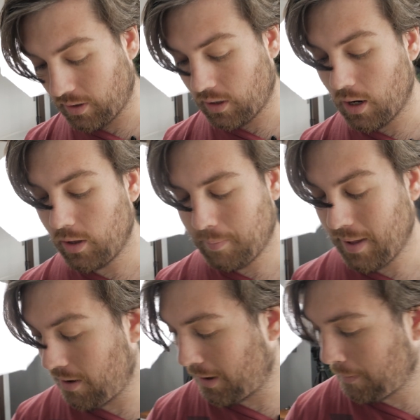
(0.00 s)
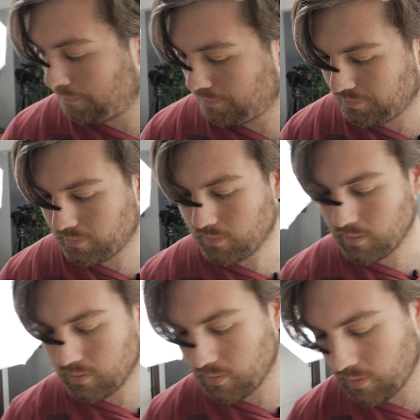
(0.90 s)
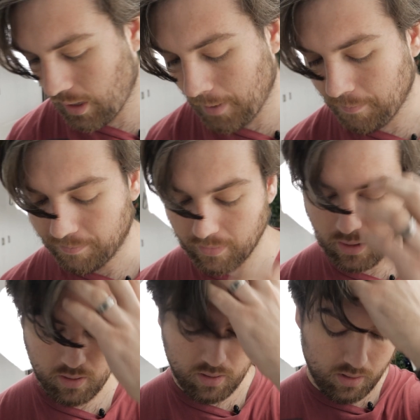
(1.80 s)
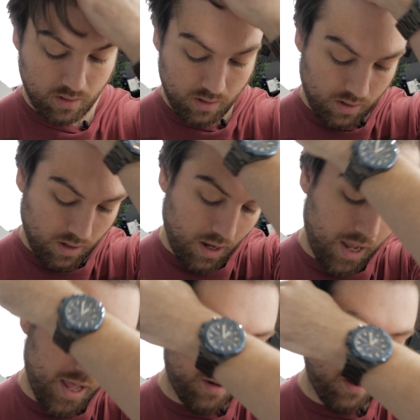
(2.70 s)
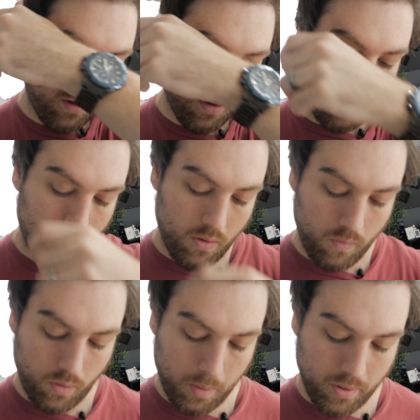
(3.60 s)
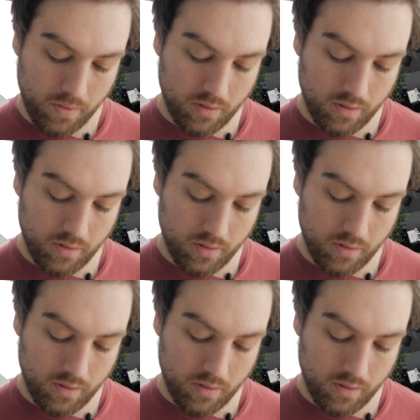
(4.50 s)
our garlic powder, okay? And we're gonna put